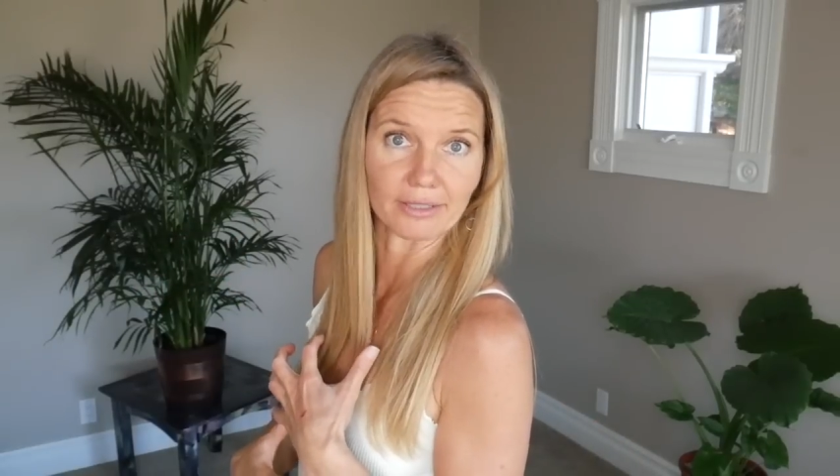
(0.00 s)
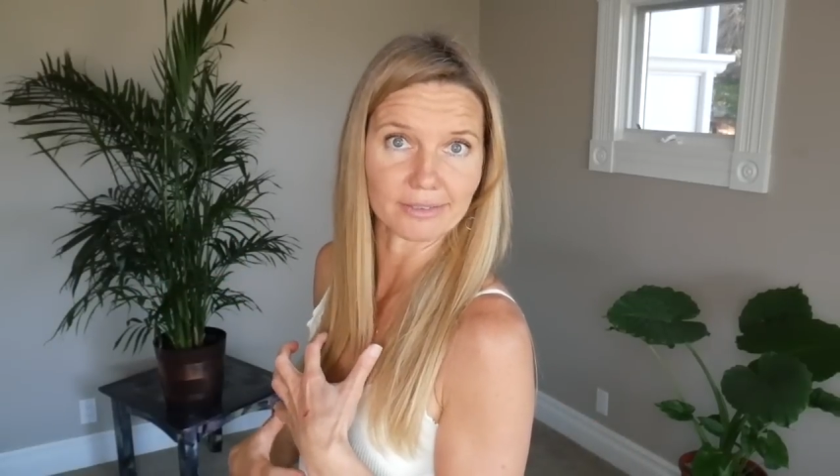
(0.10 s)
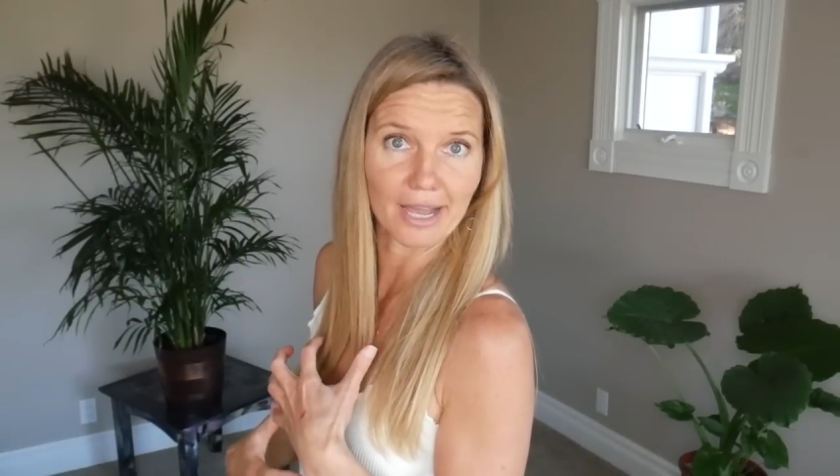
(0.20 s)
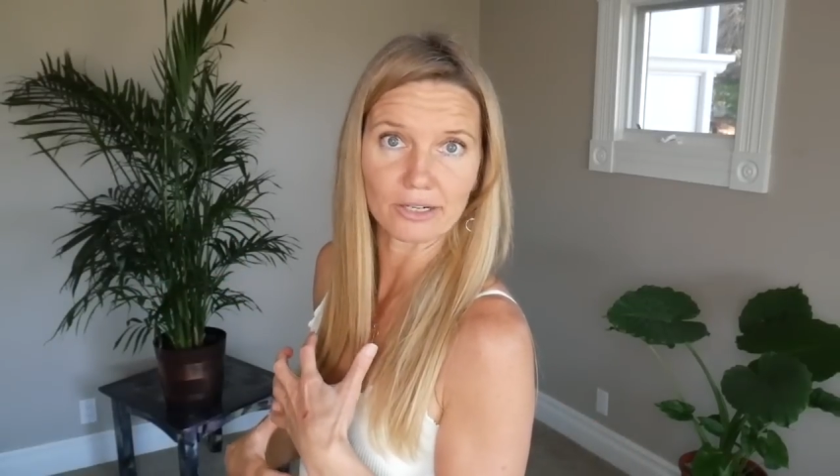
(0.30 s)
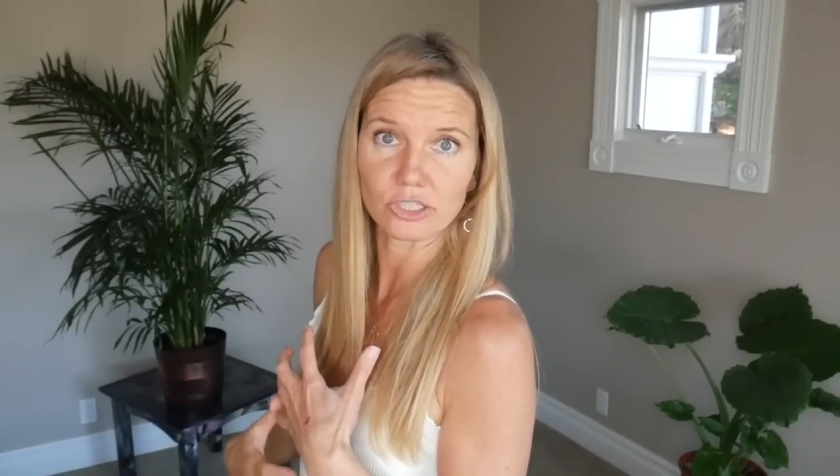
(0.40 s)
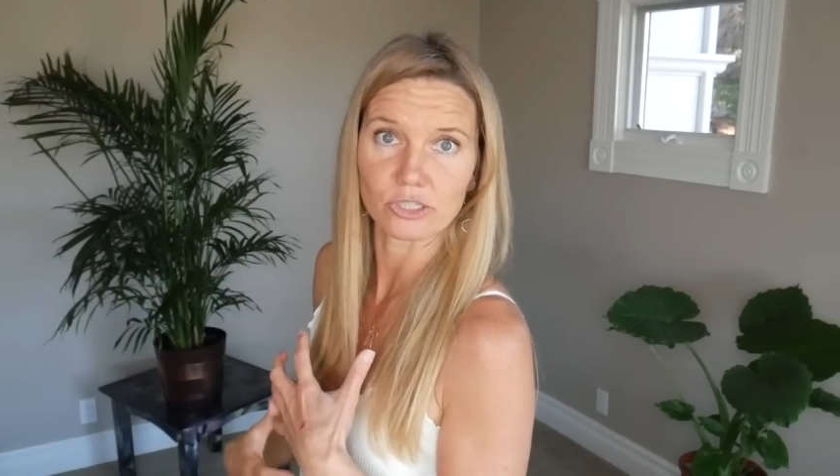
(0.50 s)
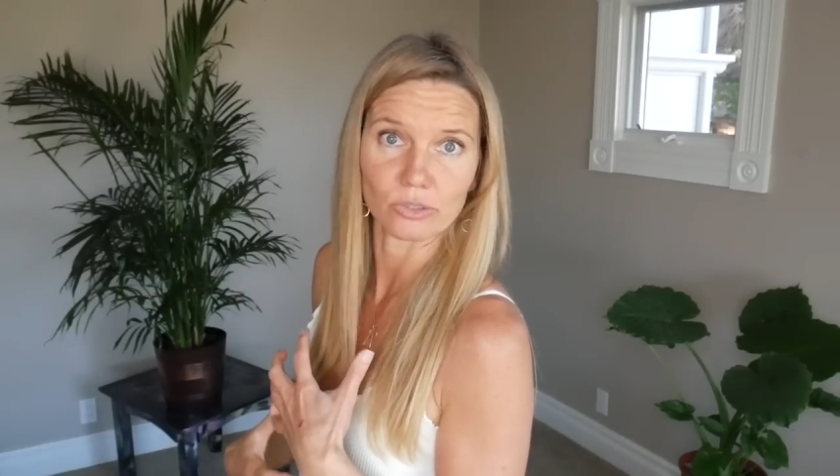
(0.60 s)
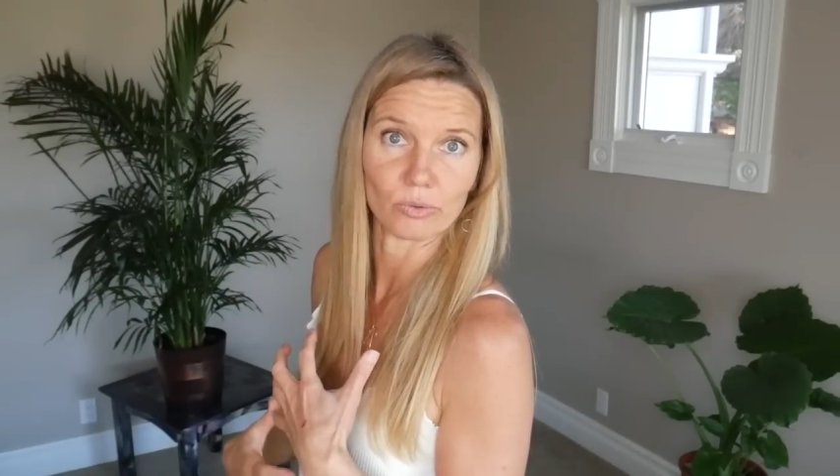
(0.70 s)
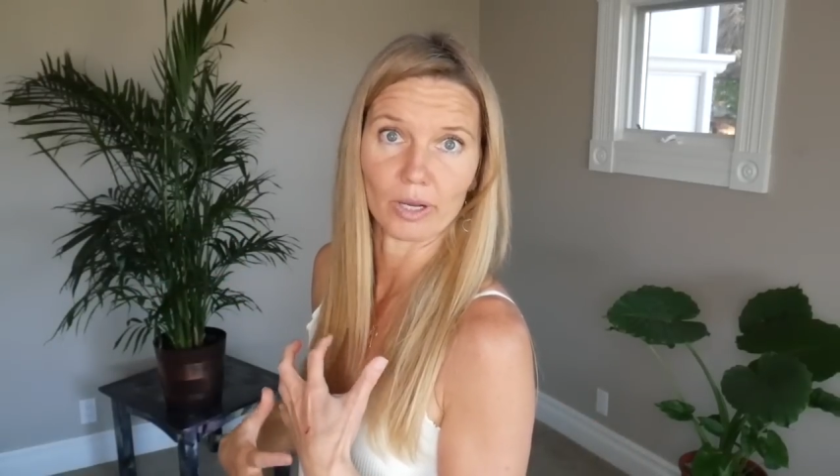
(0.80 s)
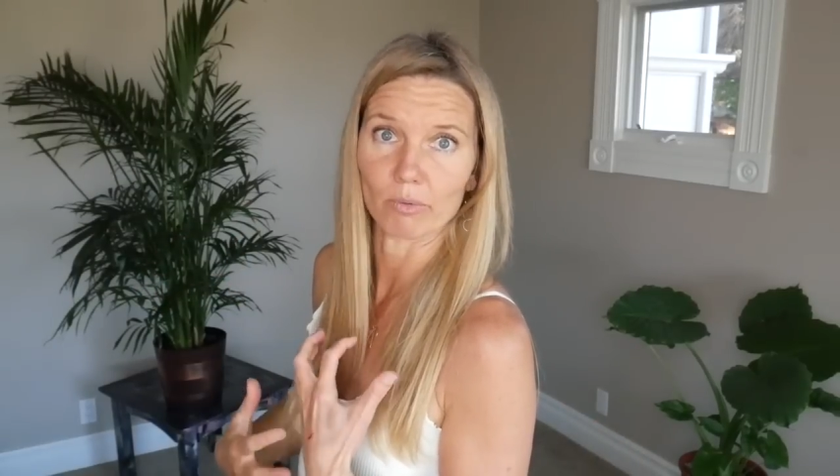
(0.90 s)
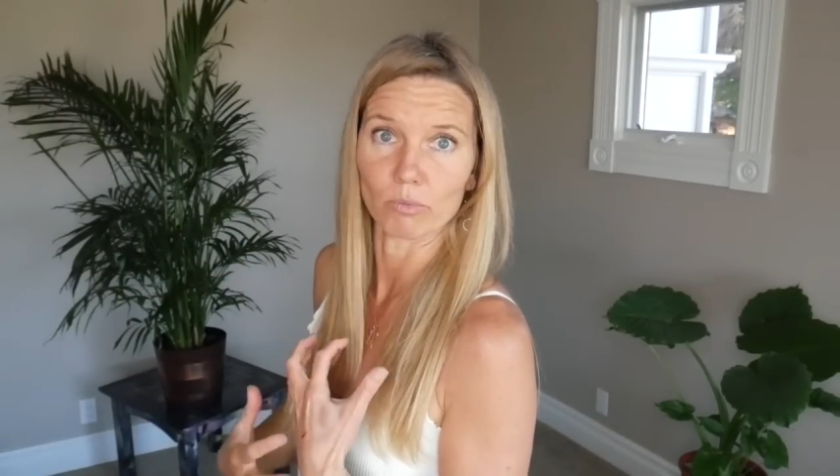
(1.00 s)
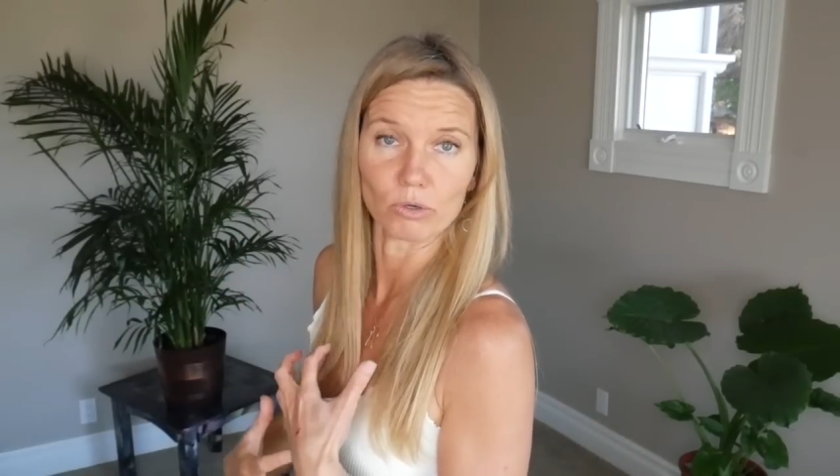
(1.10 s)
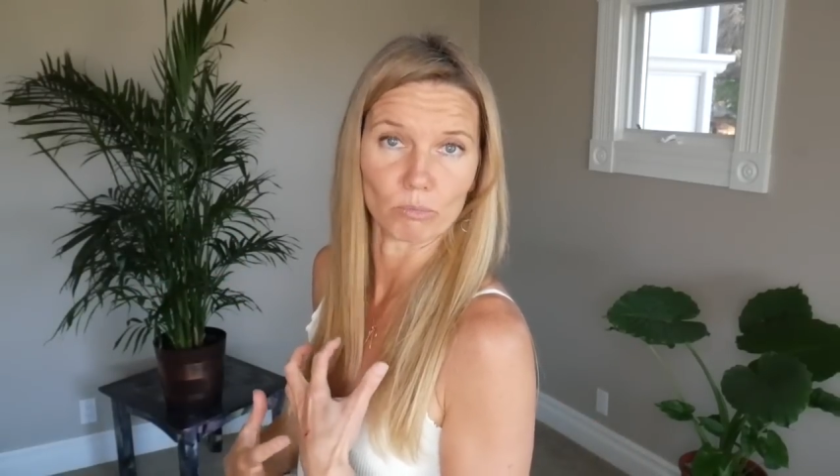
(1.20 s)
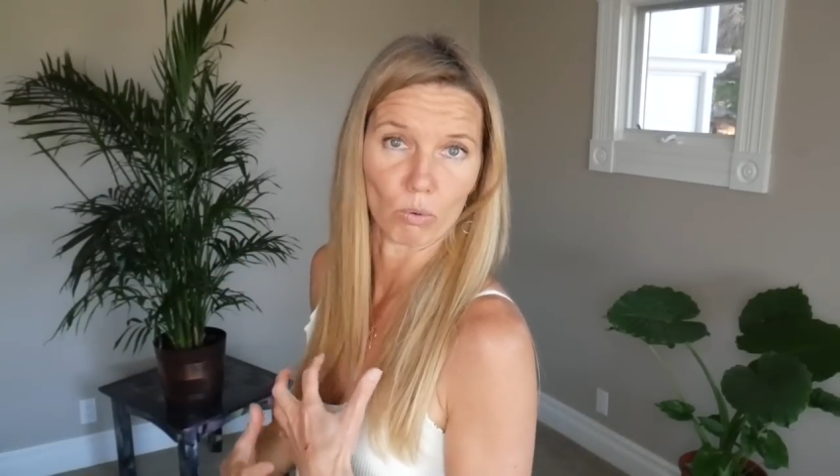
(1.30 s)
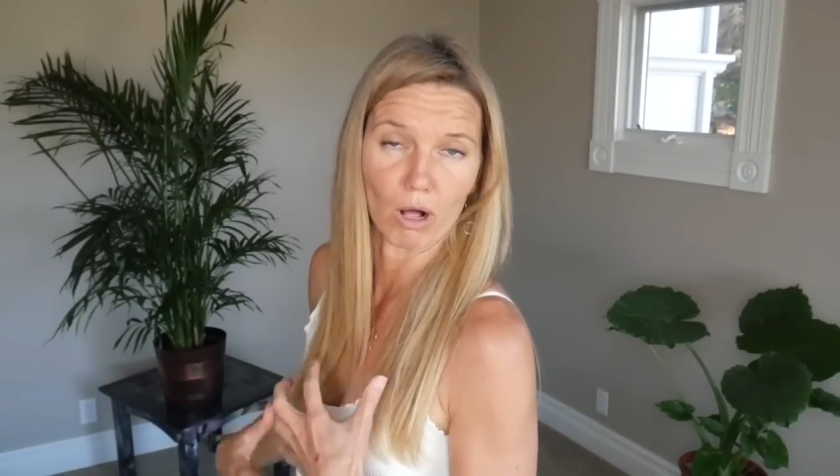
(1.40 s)
attach to a
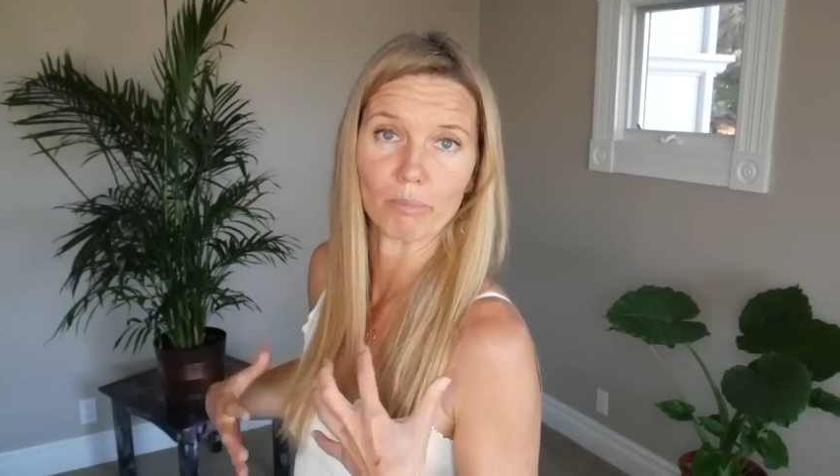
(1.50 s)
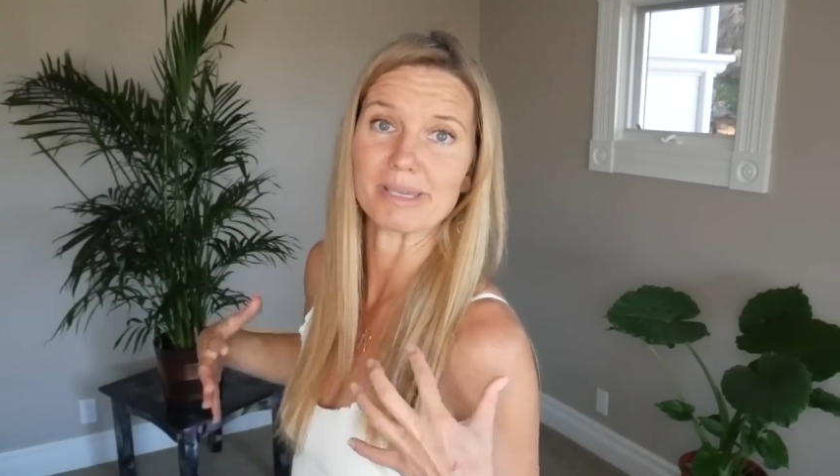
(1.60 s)
womb wall